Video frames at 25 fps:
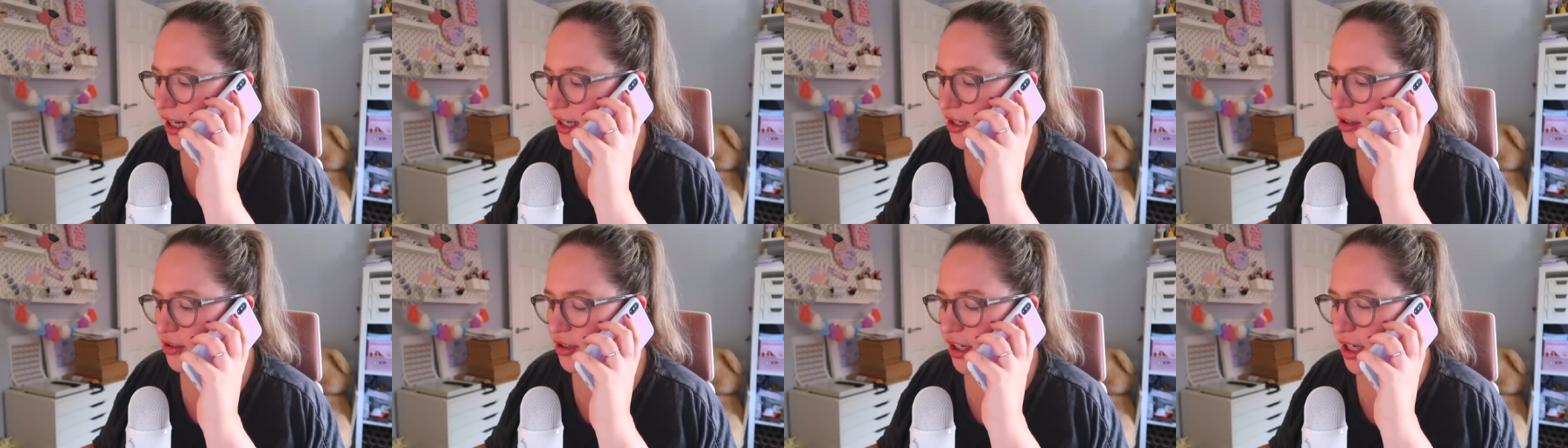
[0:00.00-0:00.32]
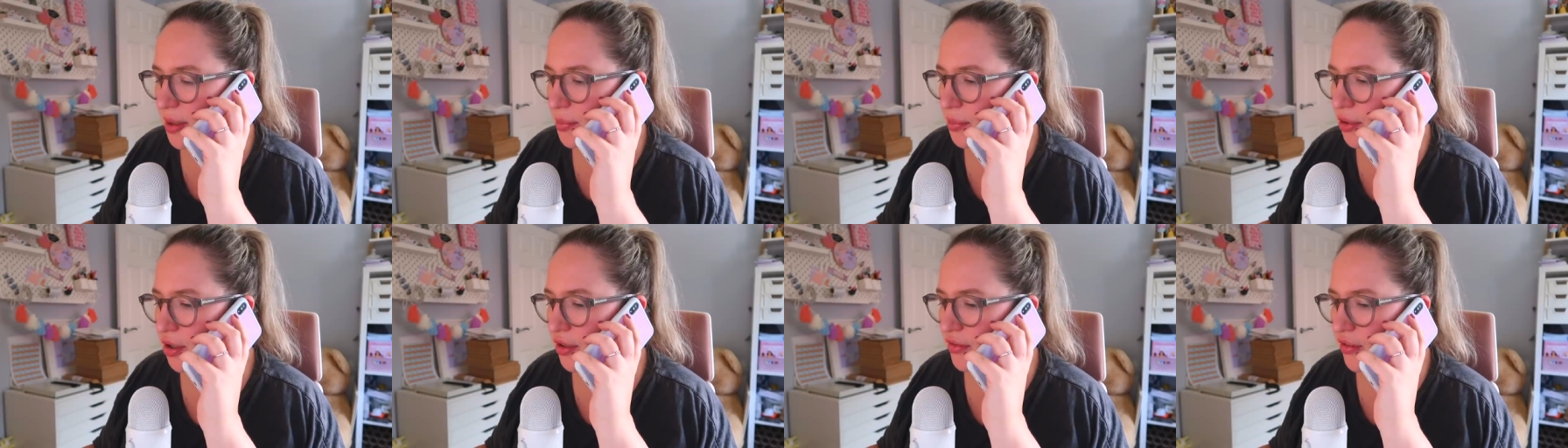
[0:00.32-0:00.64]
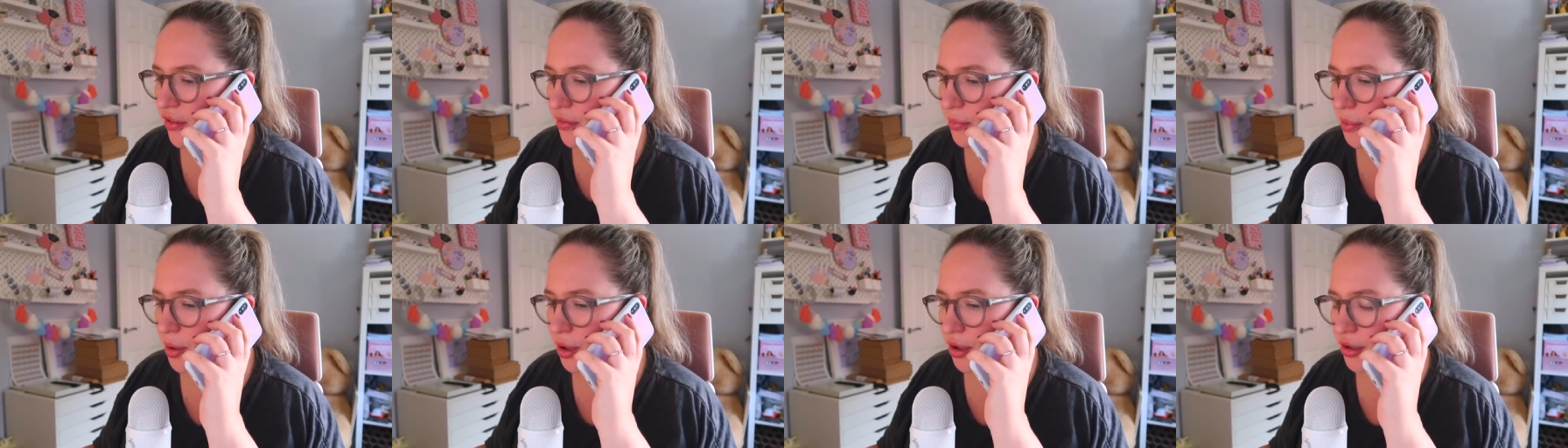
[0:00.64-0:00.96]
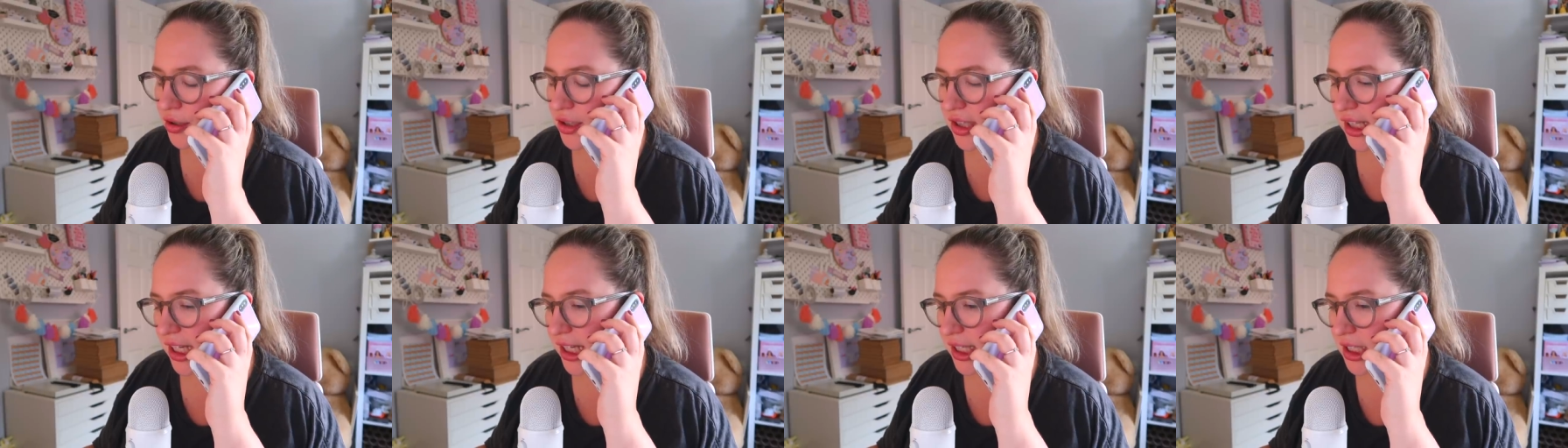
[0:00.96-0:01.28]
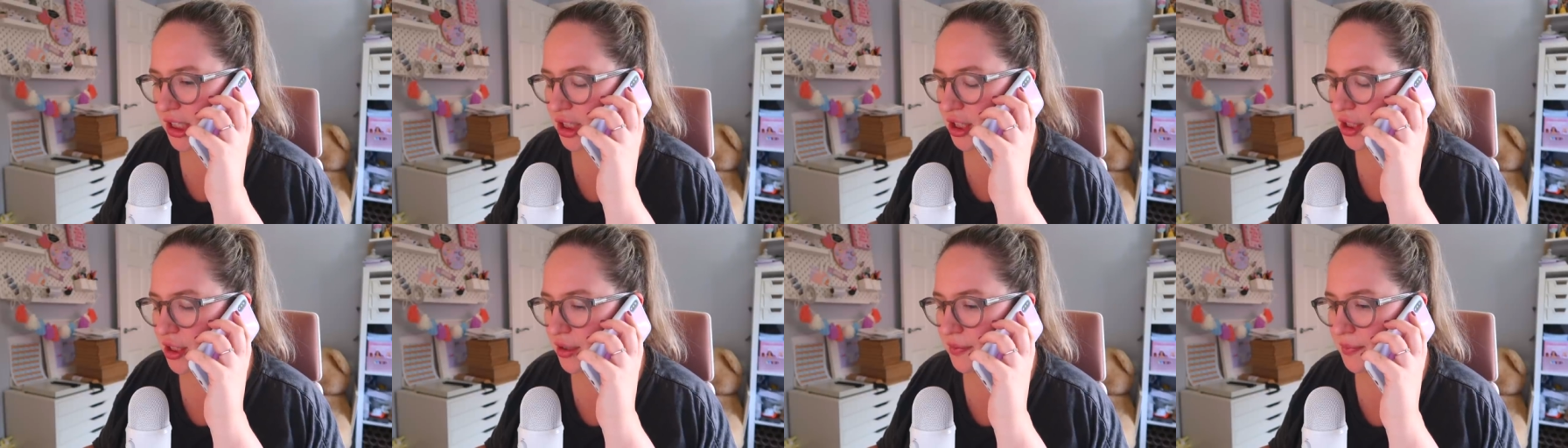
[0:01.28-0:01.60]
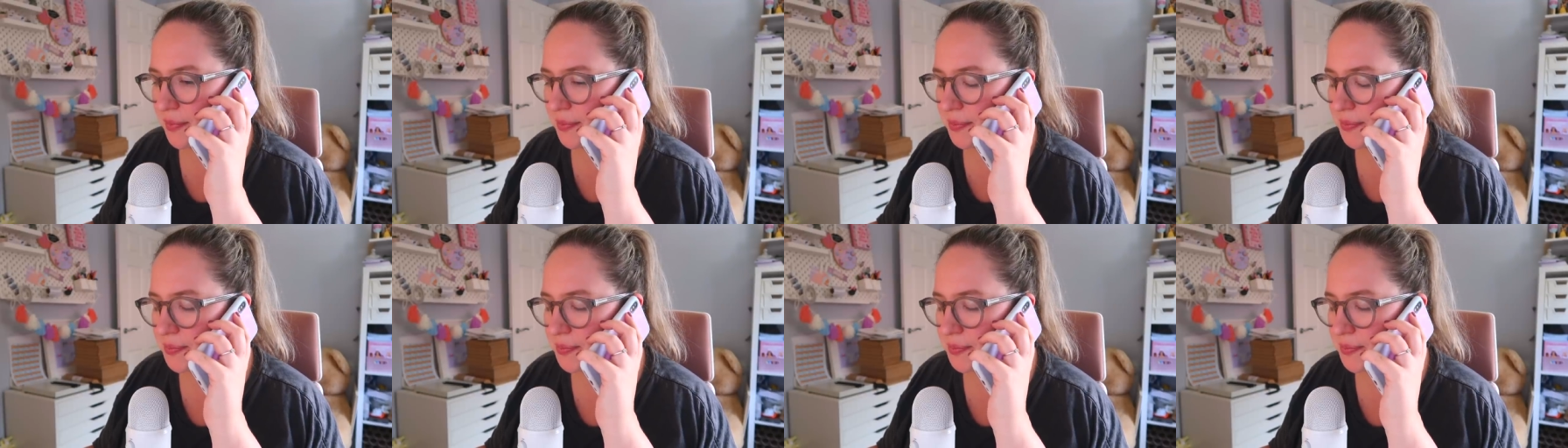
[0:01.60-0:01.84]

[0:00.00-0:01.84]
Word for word: I don't need proof of postage.